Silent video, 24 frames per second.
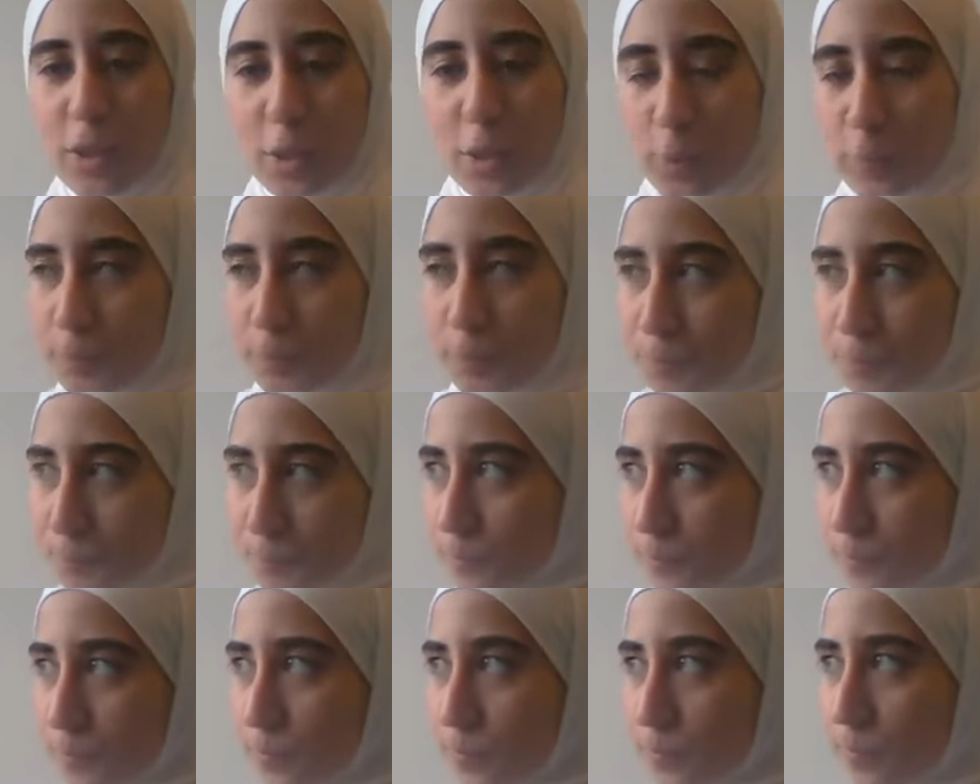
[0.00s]
So
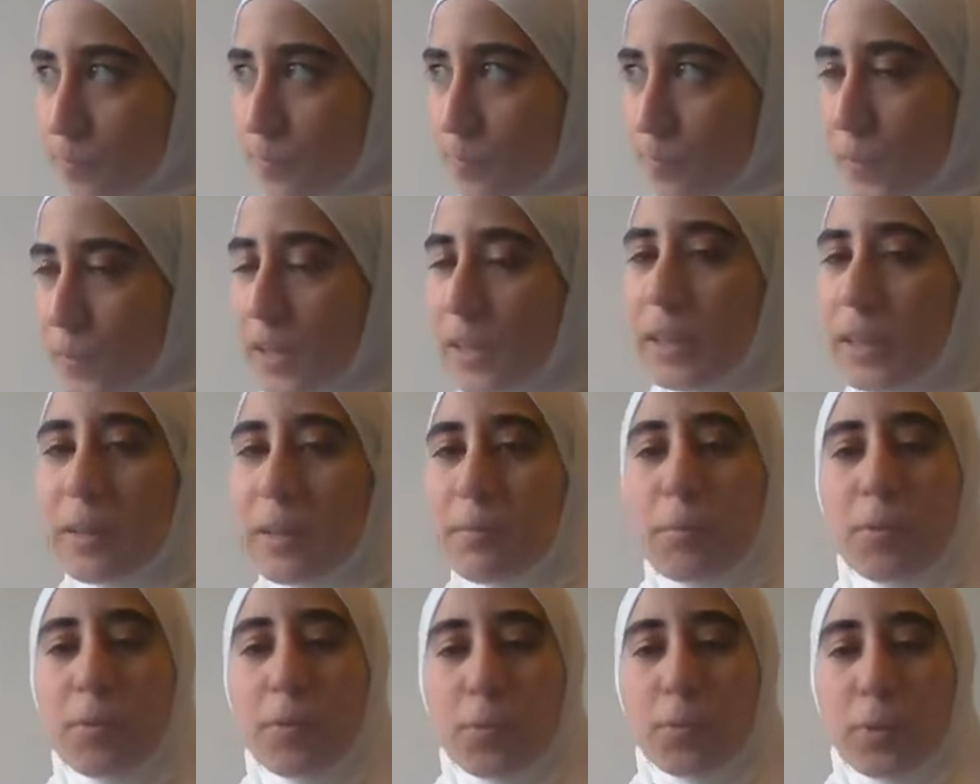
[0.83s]

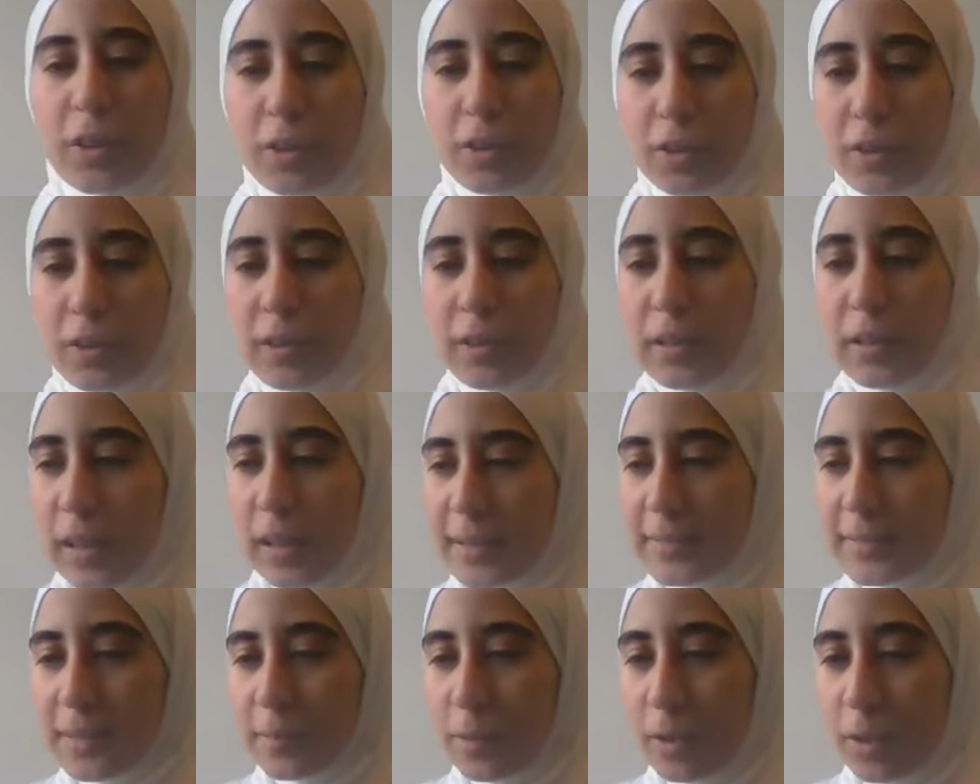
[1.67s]
let me be real,
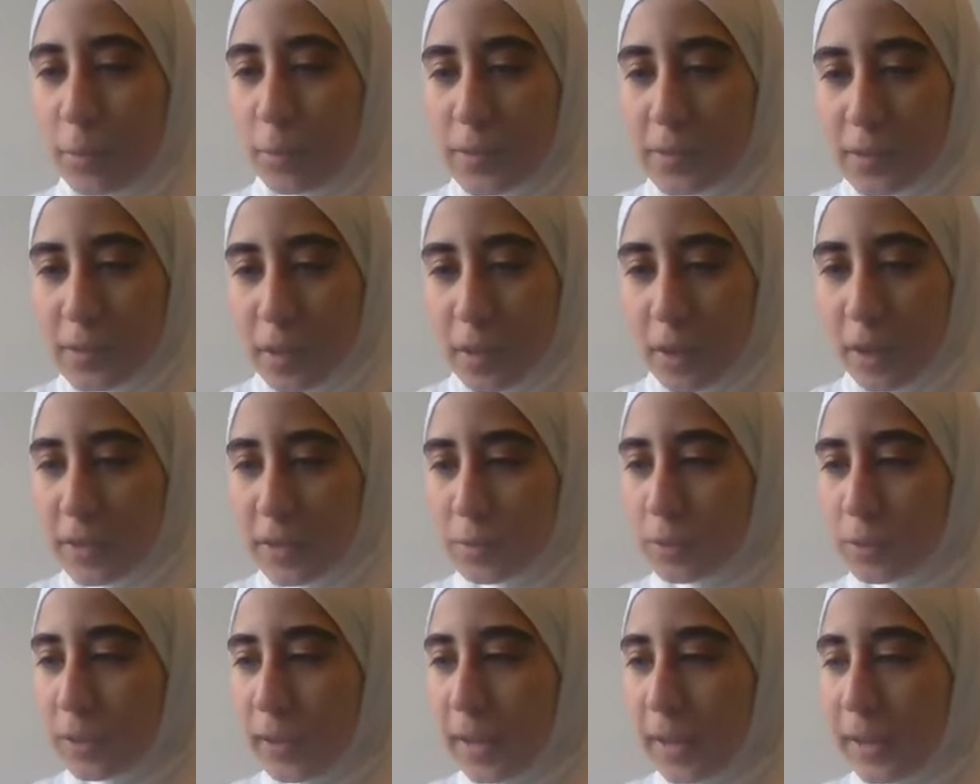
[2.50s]
as I'm always
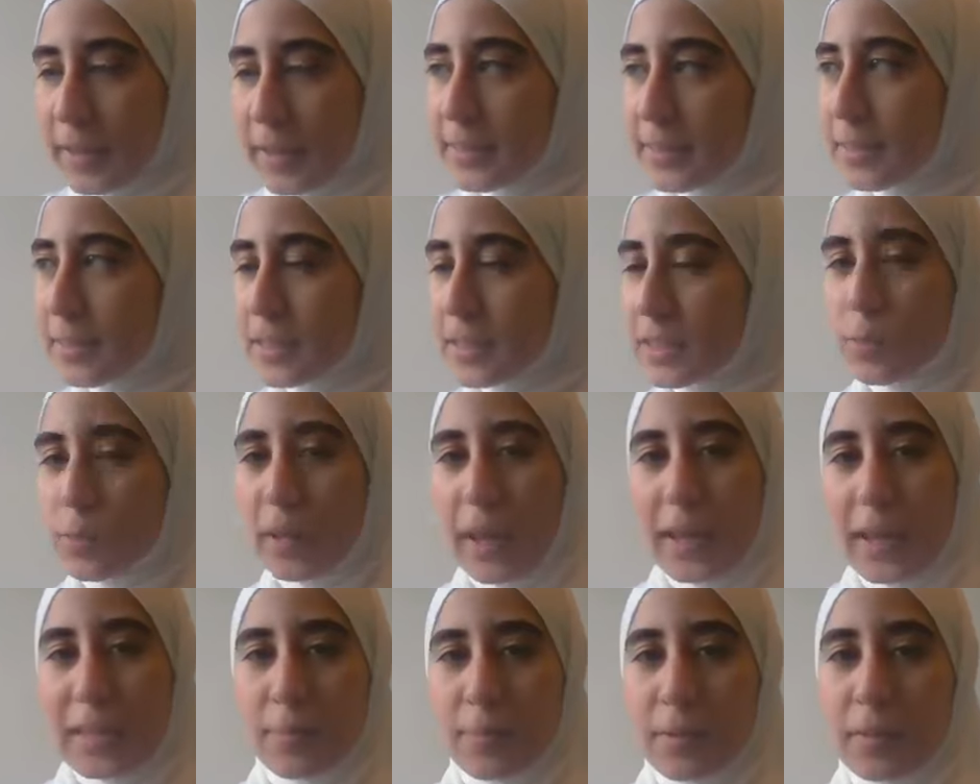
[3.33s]
honest with you guys, this
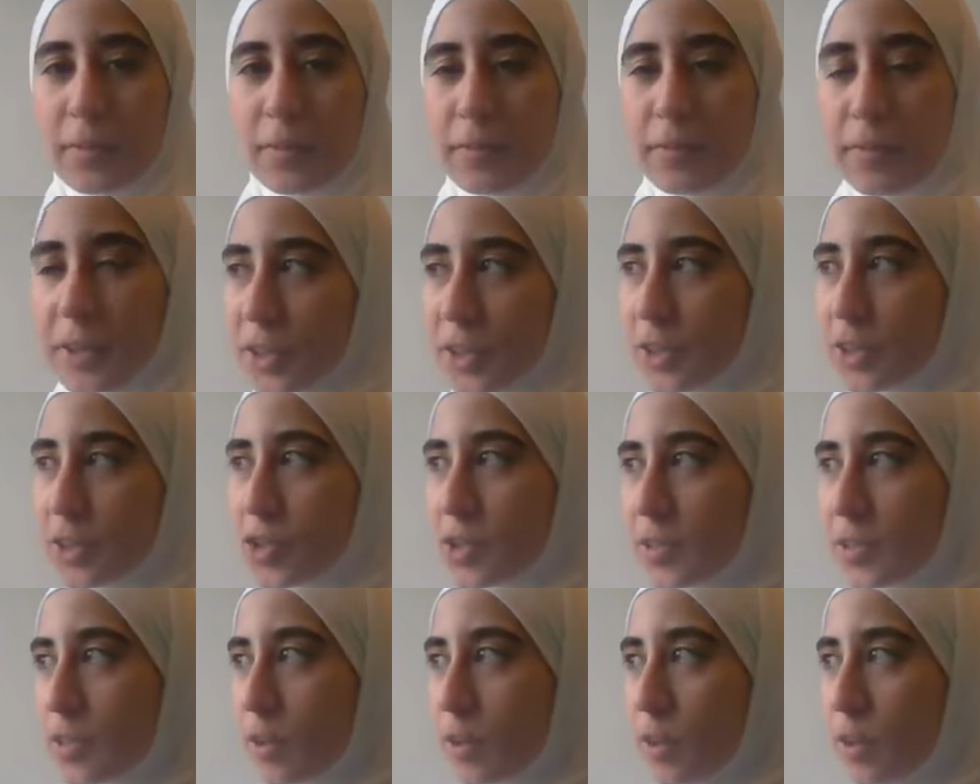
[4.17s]
week has been very
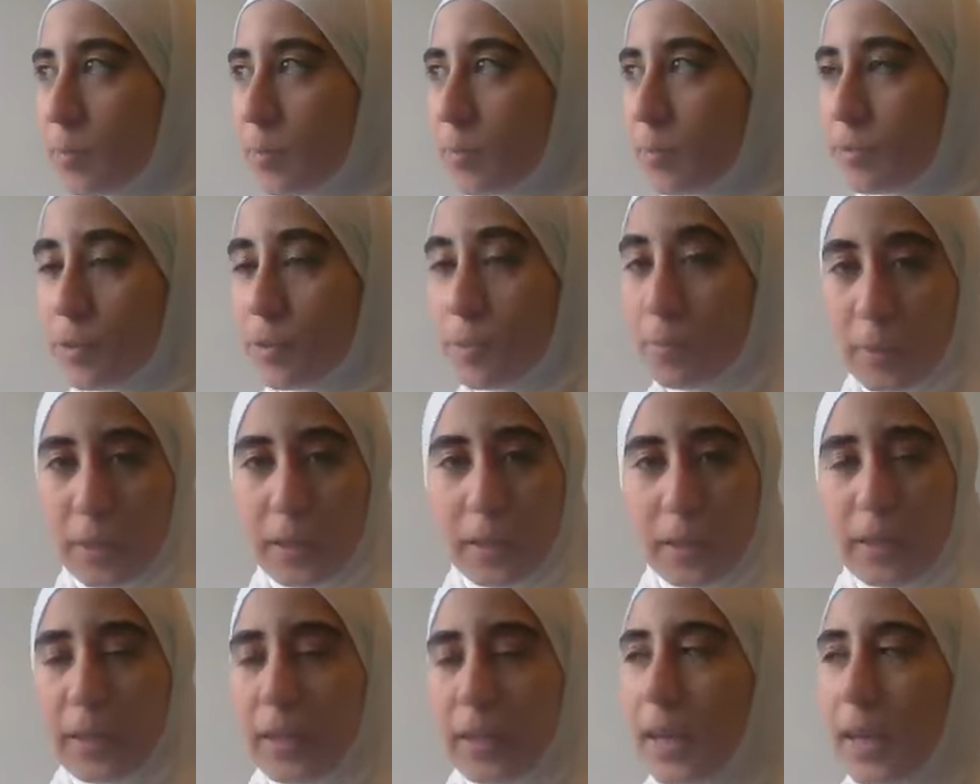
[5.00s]
interesting on for
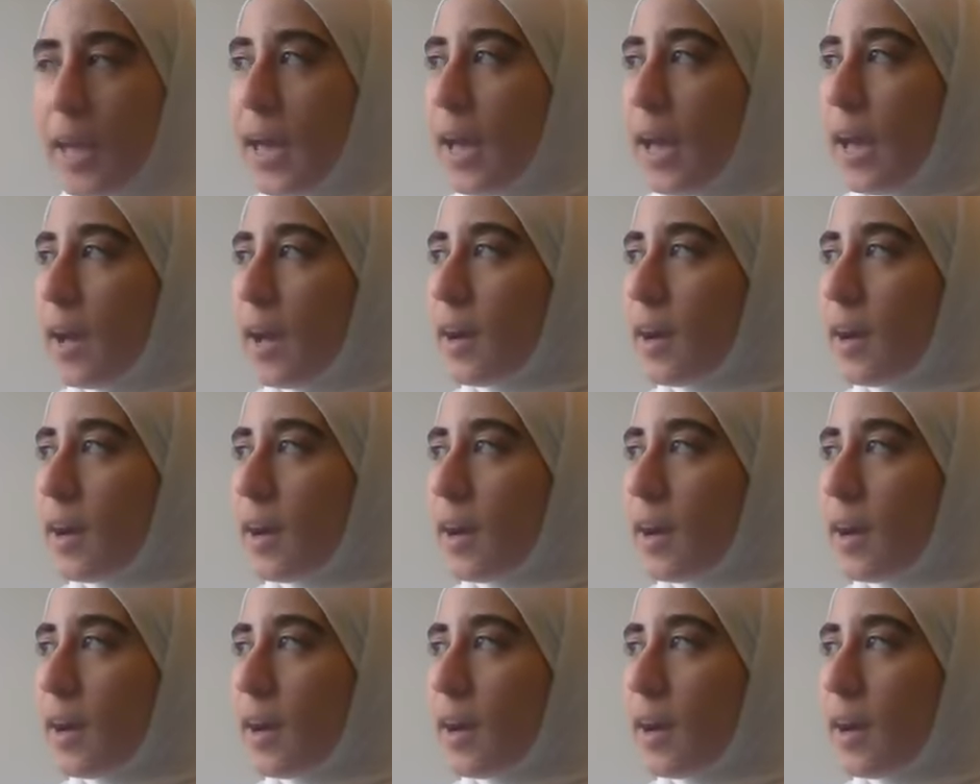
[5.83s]
me.